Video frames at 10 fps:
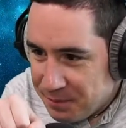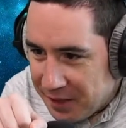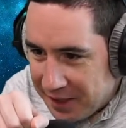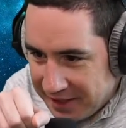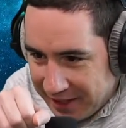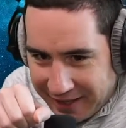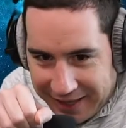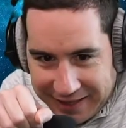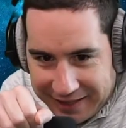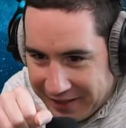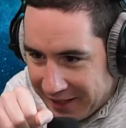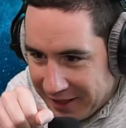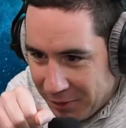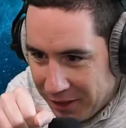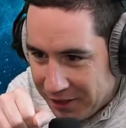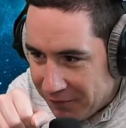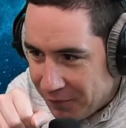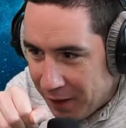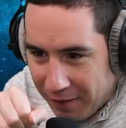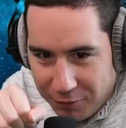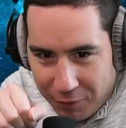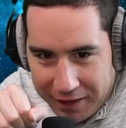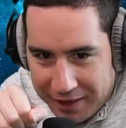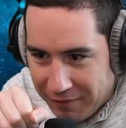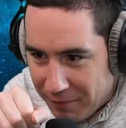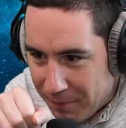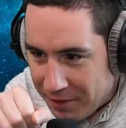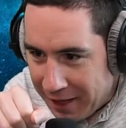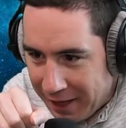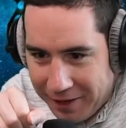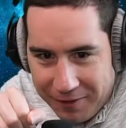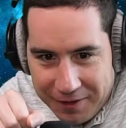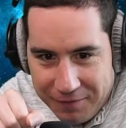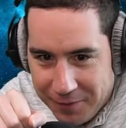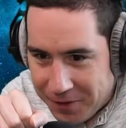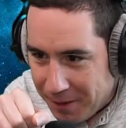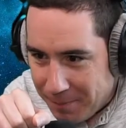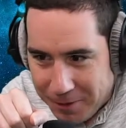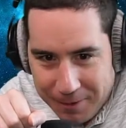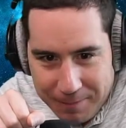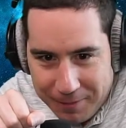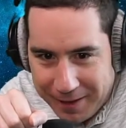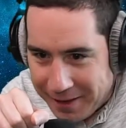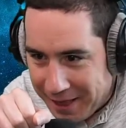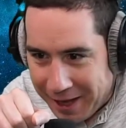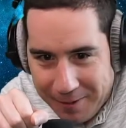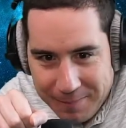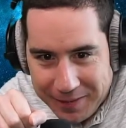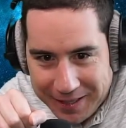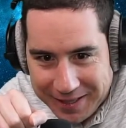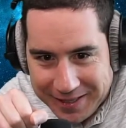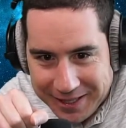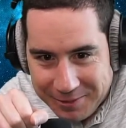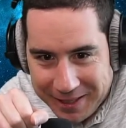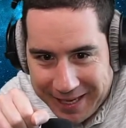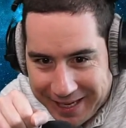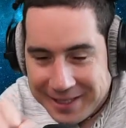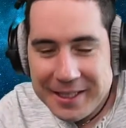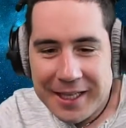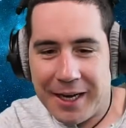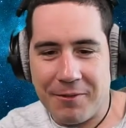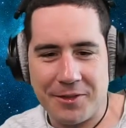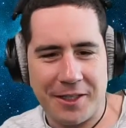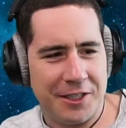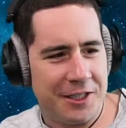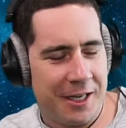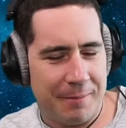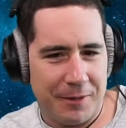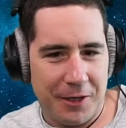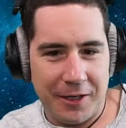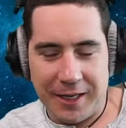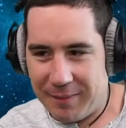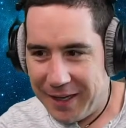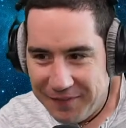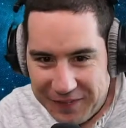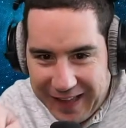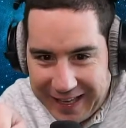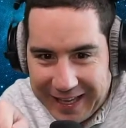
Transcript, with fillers: statistically on Twitch, if you have 27% increased viewership, you should play They Are Billions this weekend. And everyone's like, shut up, nerd. And I'm like, fuck.